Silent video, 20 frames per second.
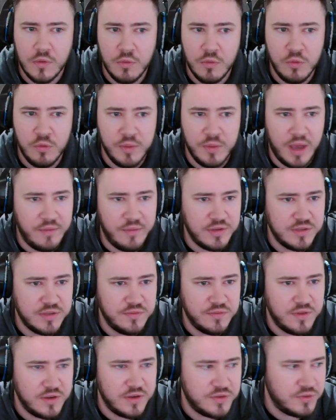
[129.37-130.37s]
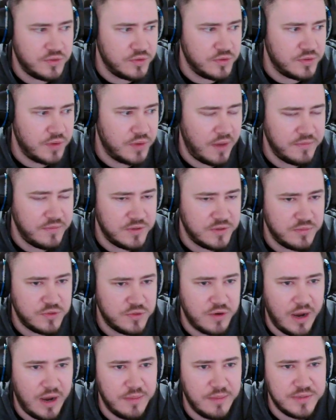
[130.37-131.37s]
be having some flush draws, having some
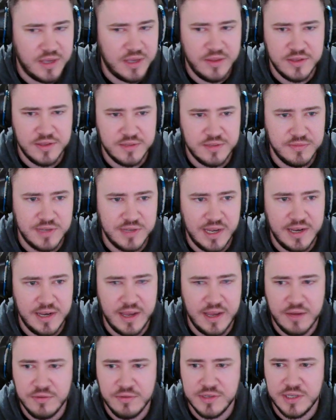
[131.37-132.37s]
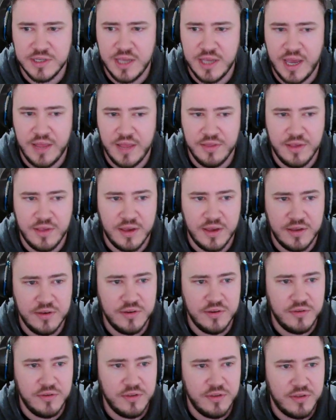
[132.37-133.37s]
traps, and then some delayed equity hands that can
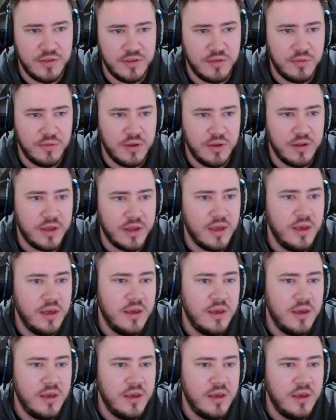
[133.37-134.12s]
do this as well, like